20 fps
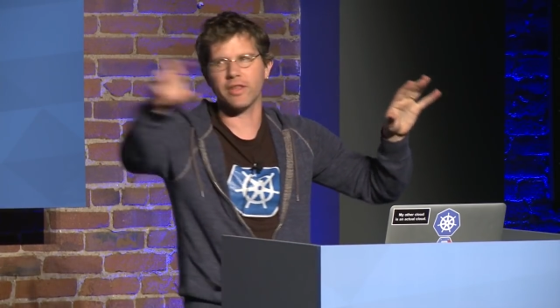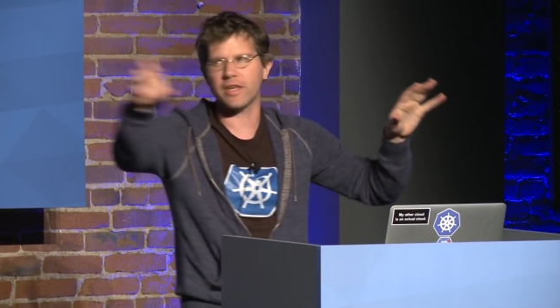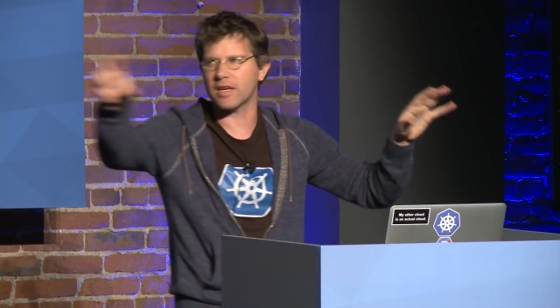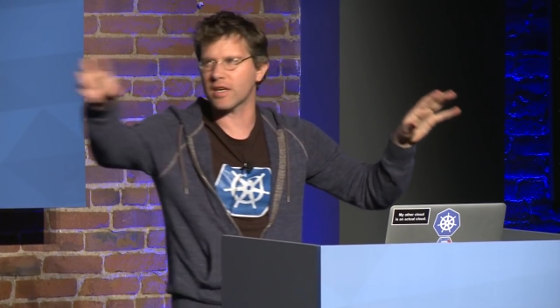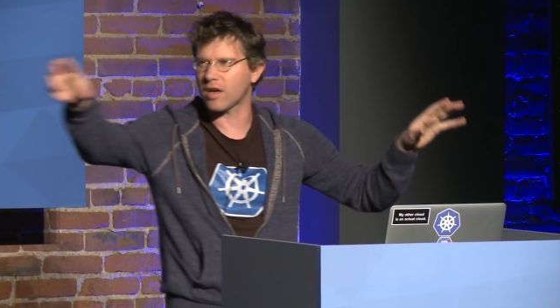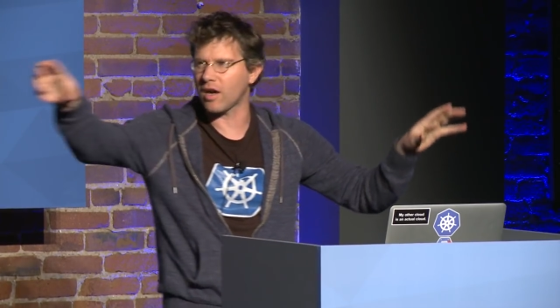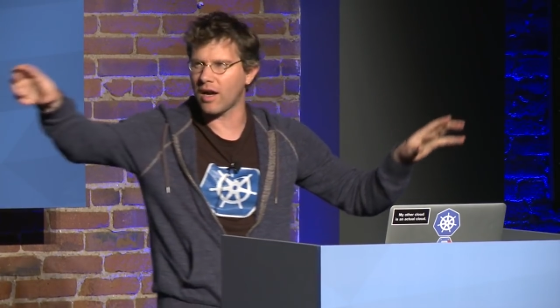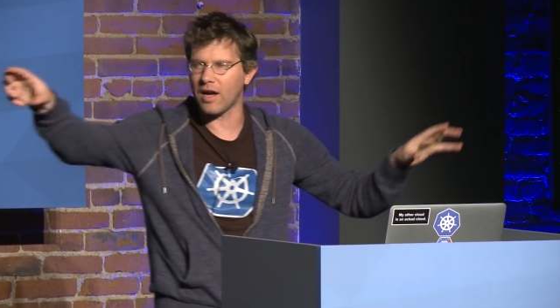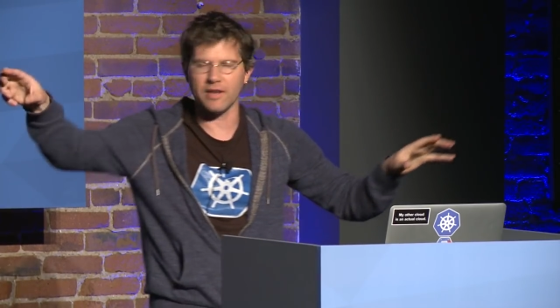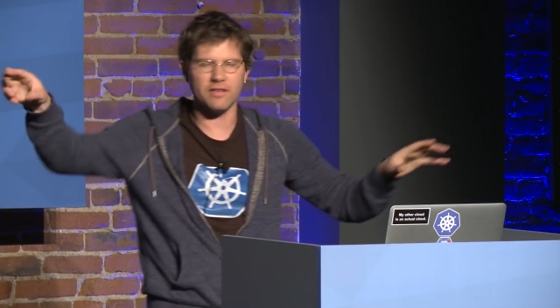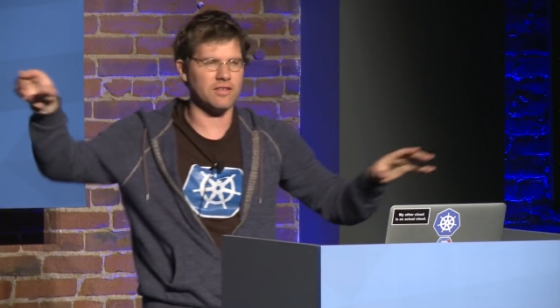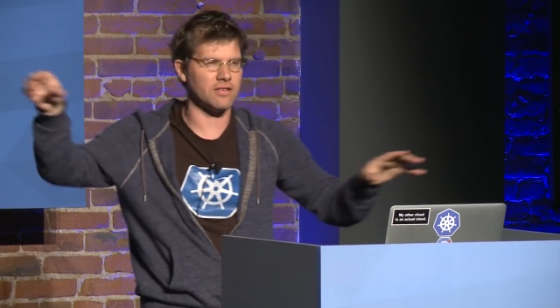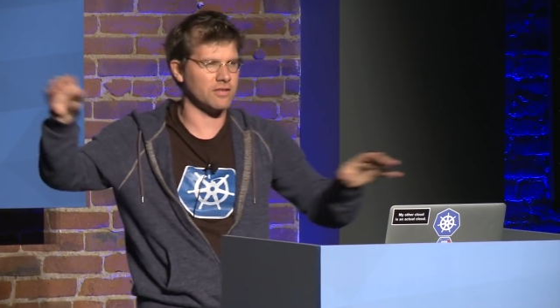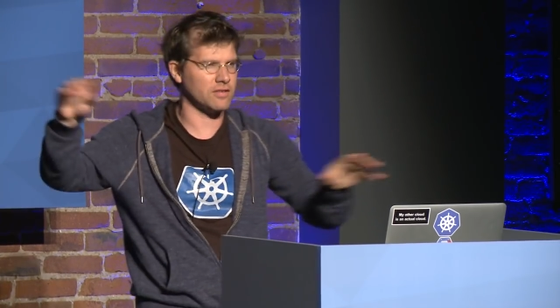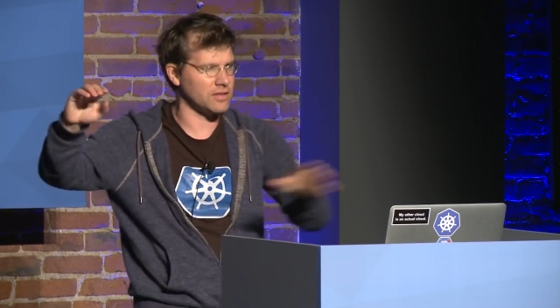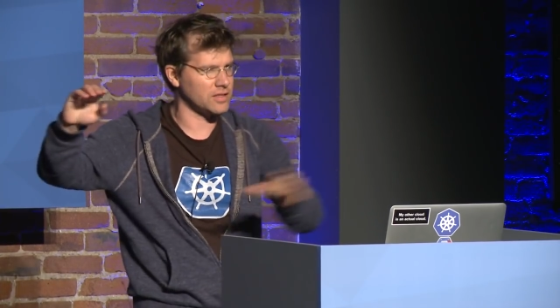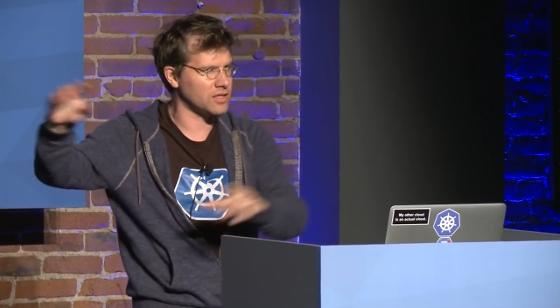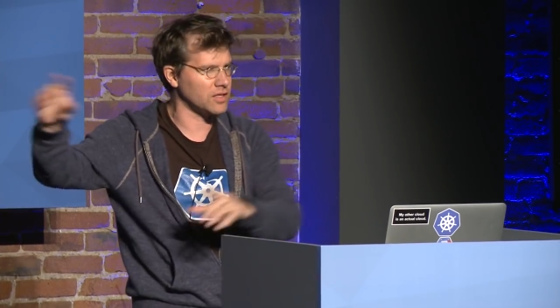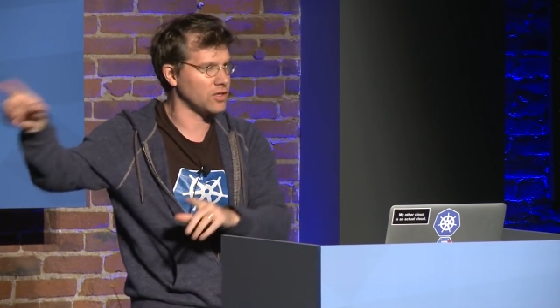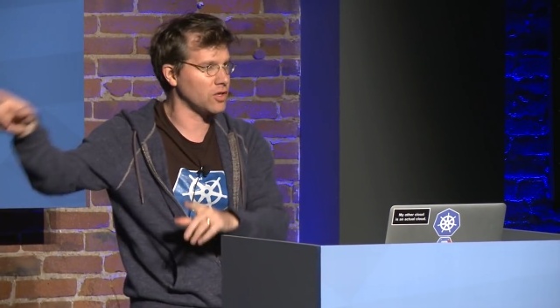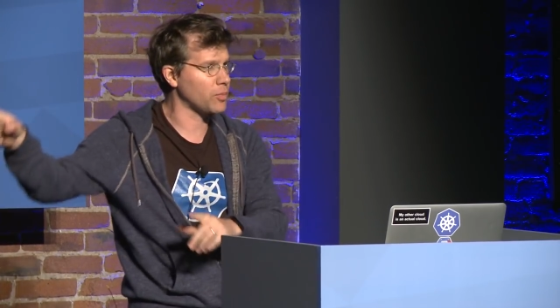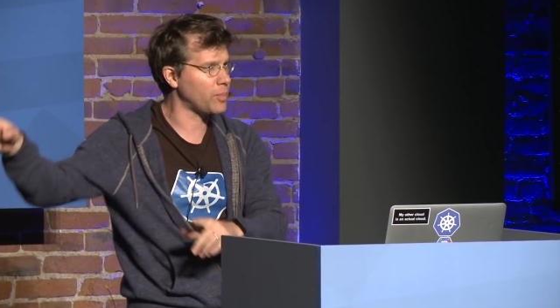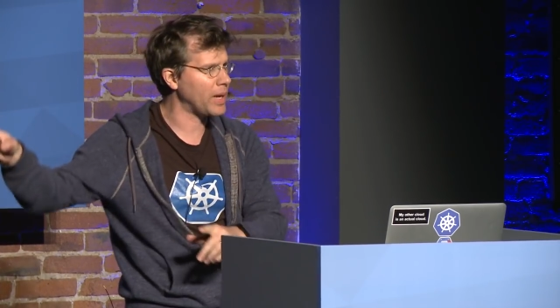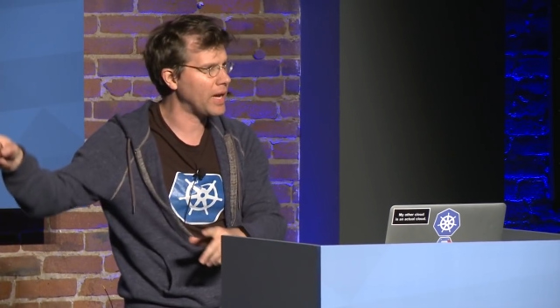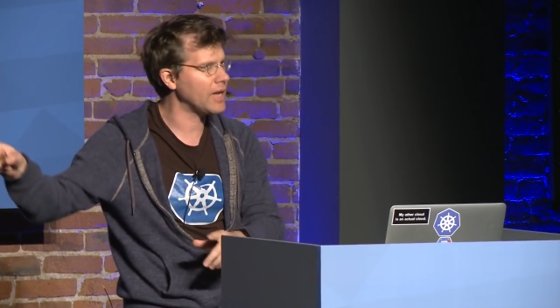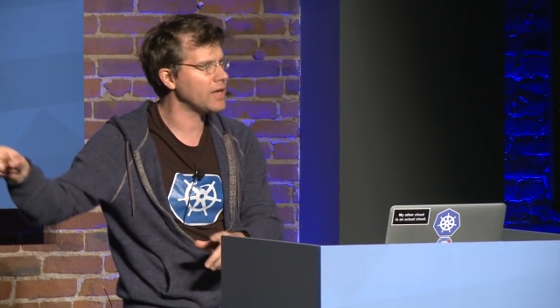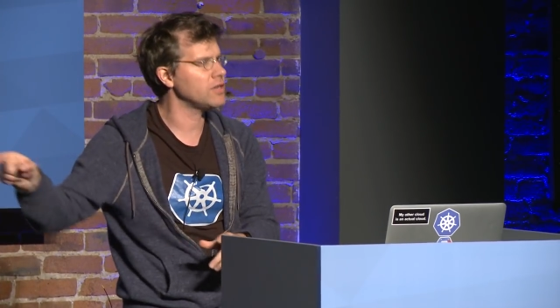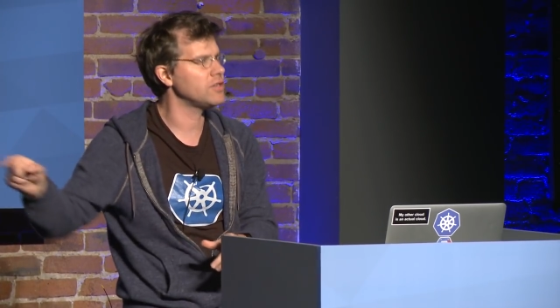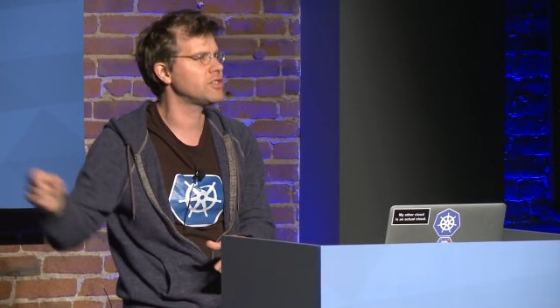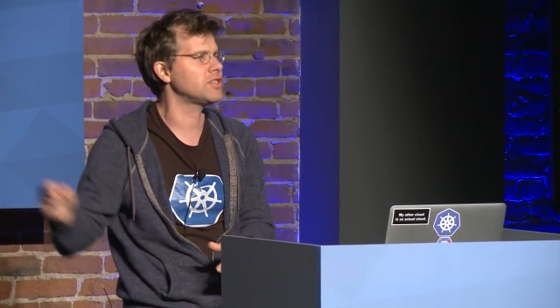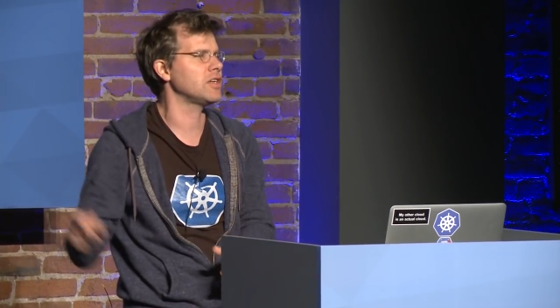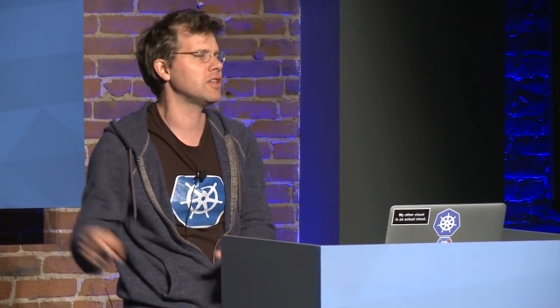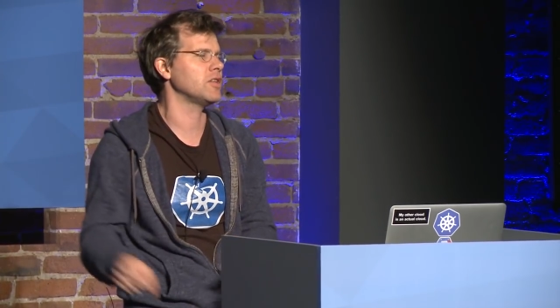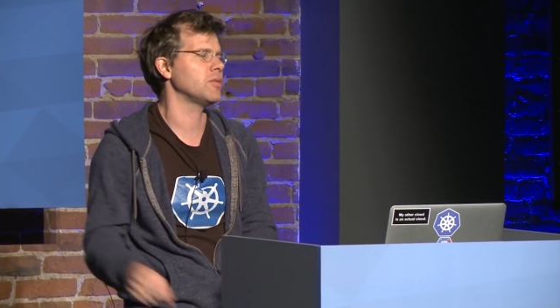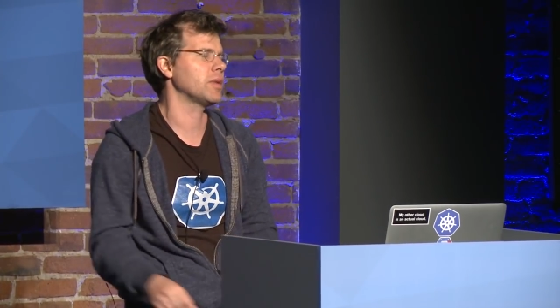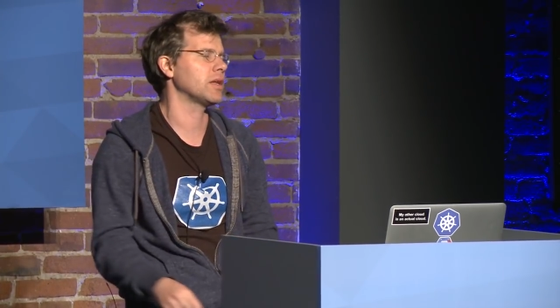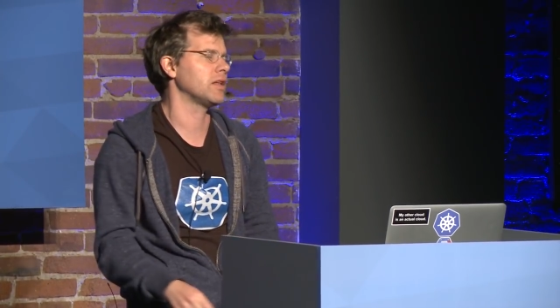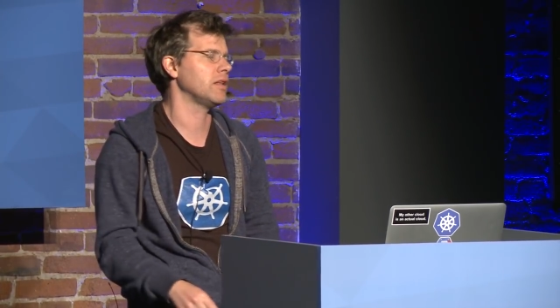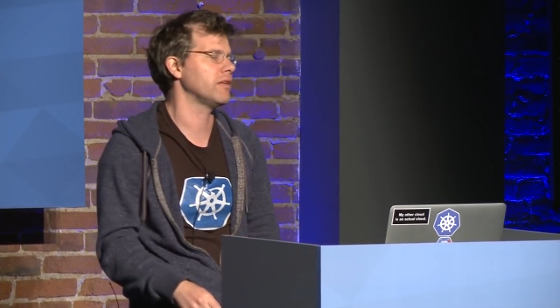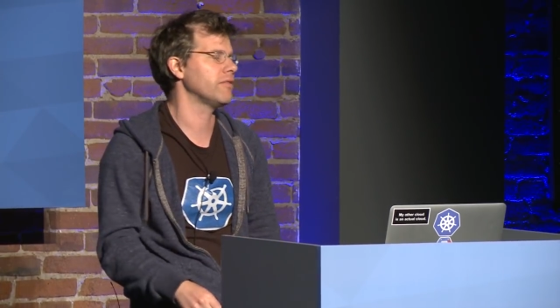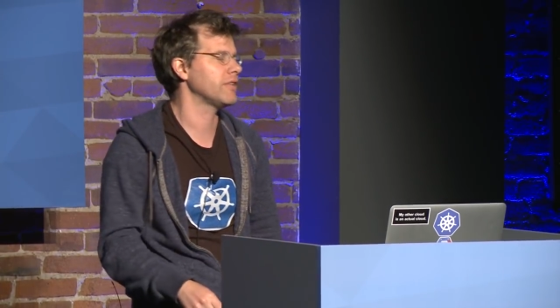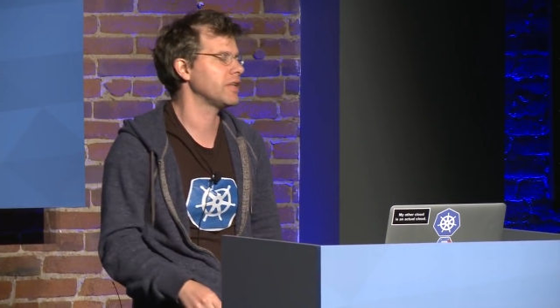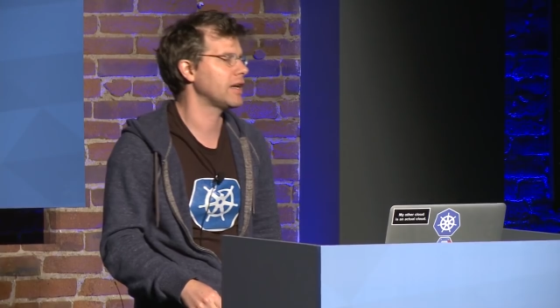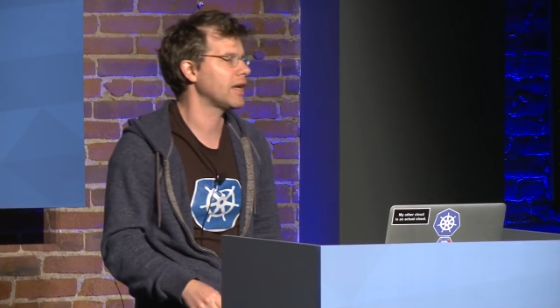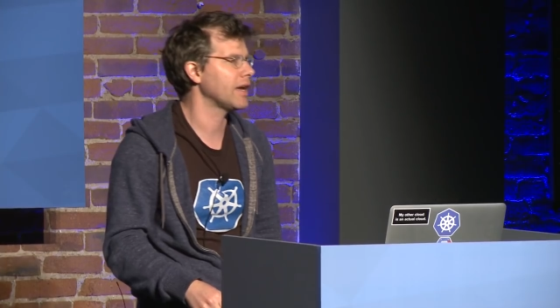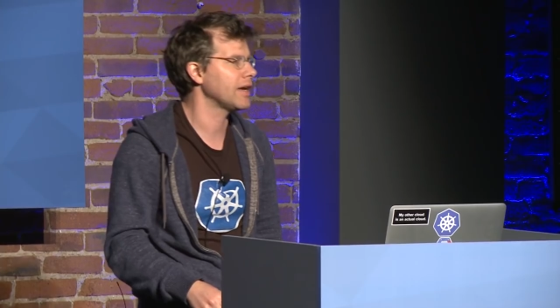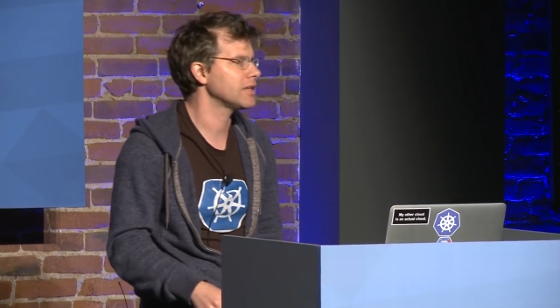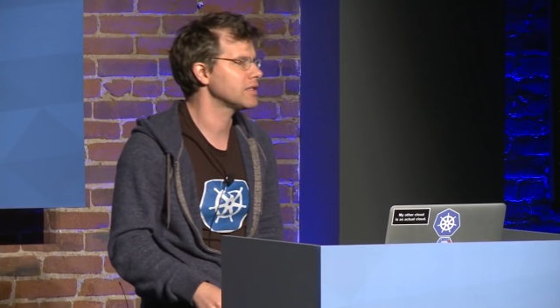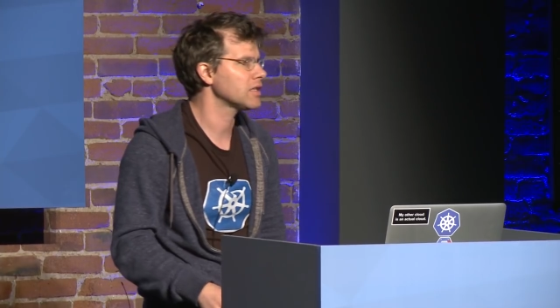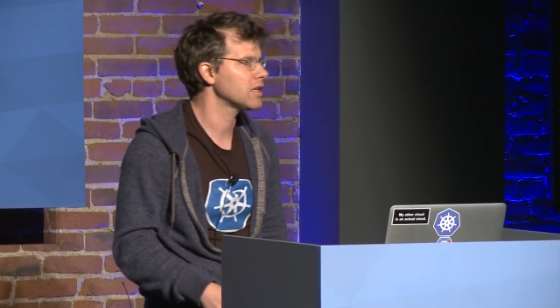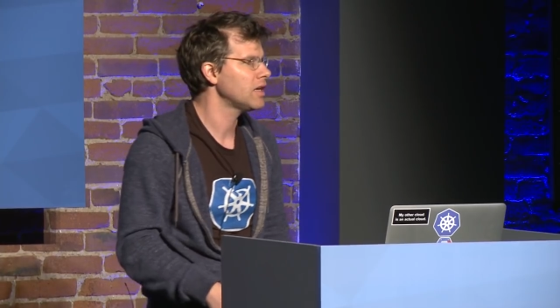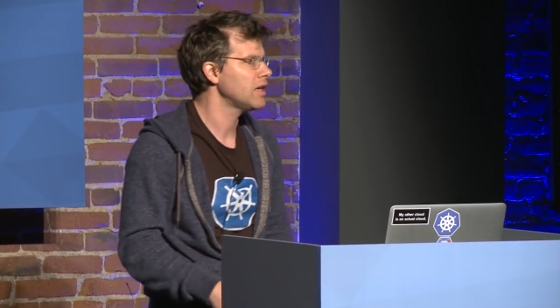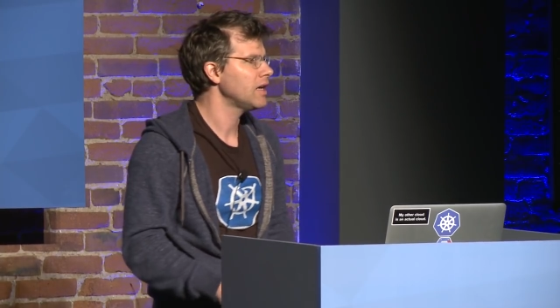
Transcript: that it causes until you're paged in the middle of the night,